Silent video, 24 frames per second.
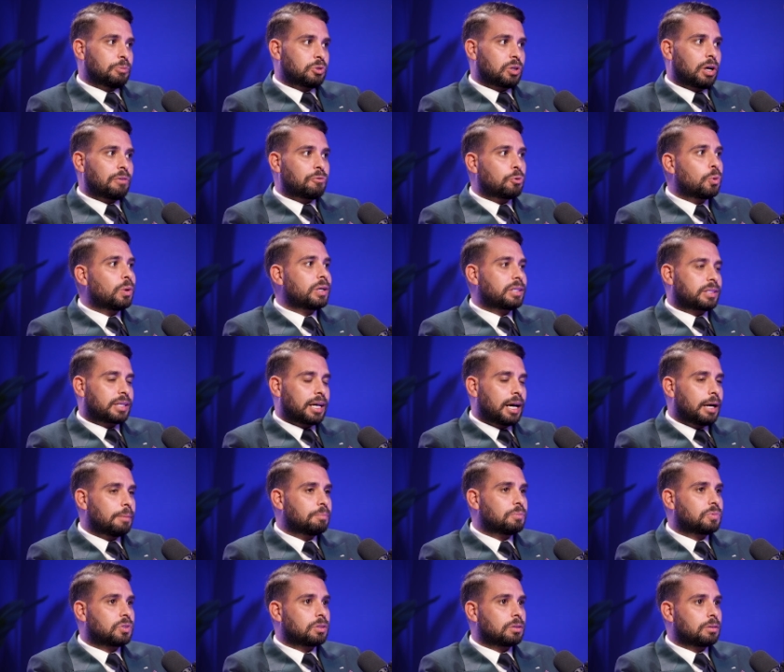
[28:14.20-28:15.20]
So I've always
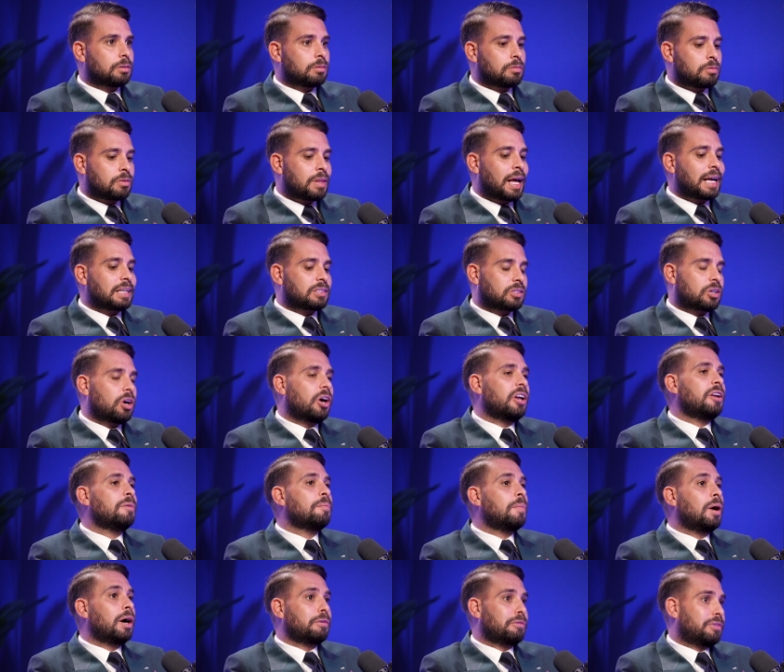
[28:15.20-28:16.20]
kept. That's kind
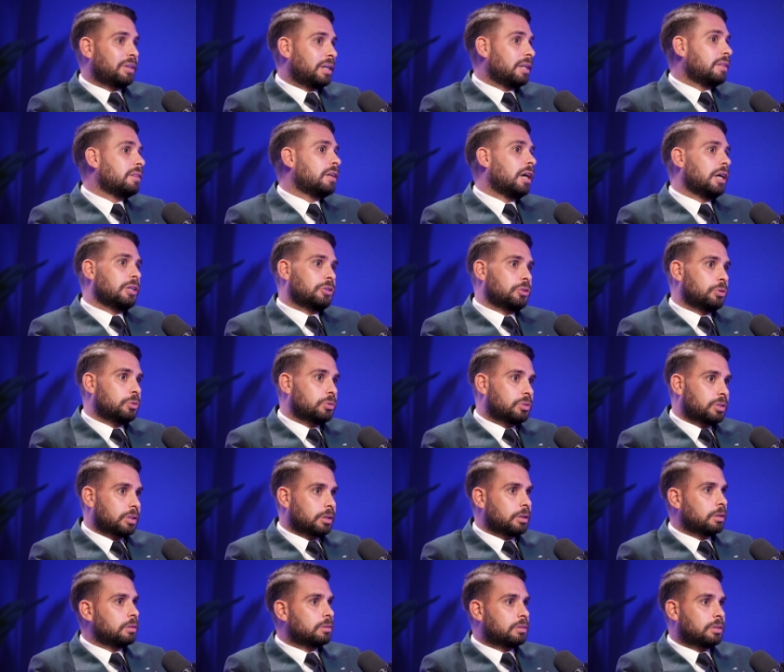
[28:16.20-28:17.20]
of my thing that I do
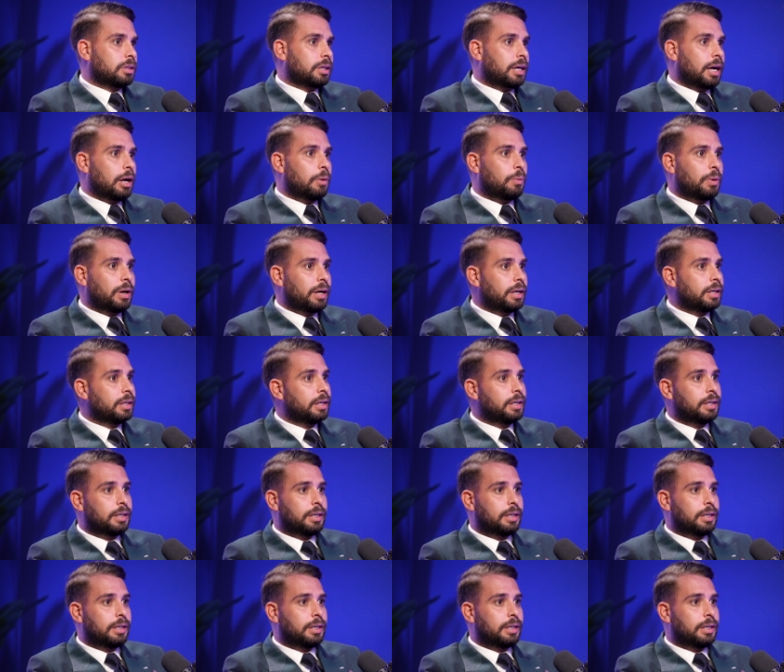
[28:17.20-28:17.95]
to get away.